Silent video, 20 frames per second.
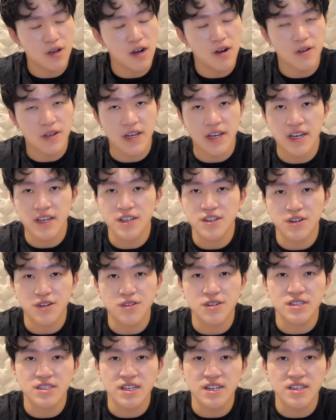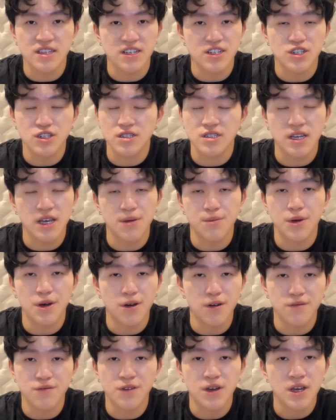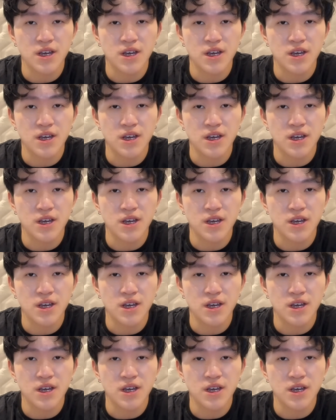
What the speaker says: Okay, you know, it's like they just came out of